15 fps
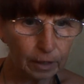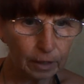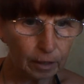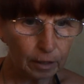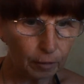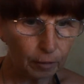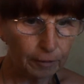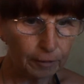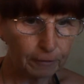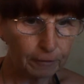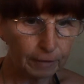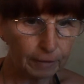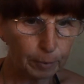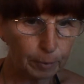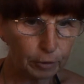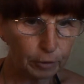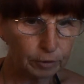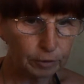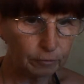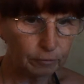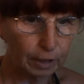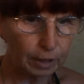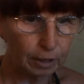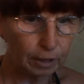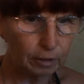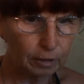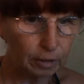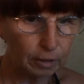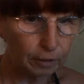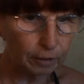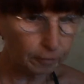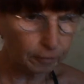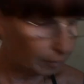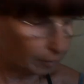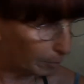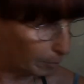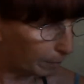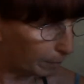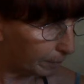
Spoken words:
On the very bottom row, you've got the